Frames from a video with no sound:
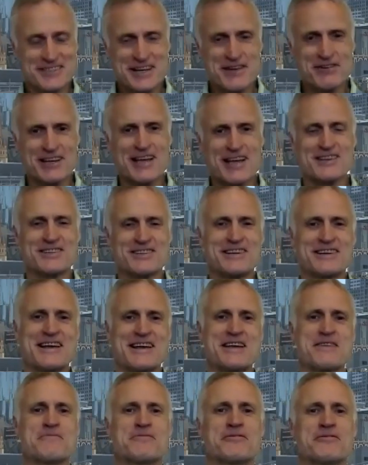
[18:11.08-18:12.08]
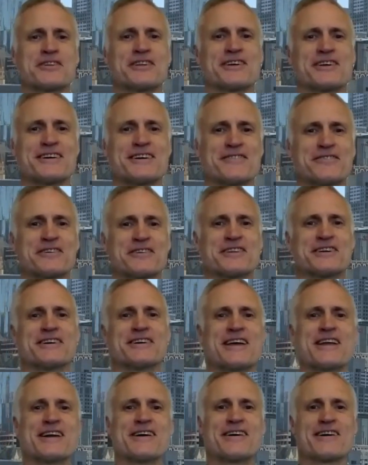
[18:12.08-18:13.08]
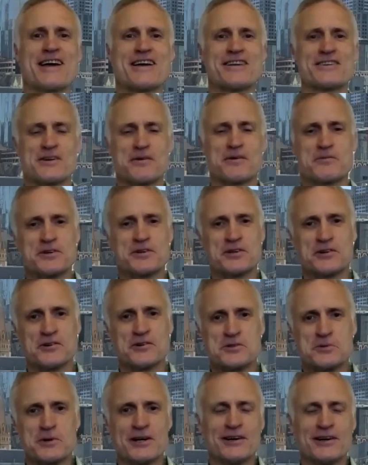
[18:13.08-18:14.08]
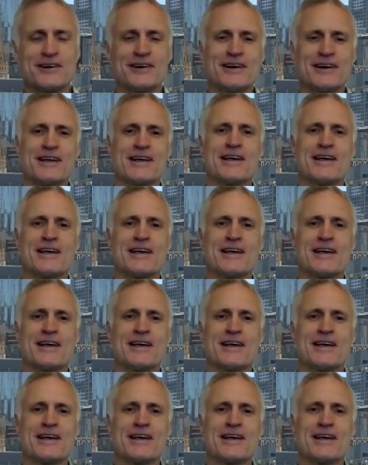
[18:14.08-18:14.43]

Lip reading: to have a catchy name for the NIH, I'm sure, as well.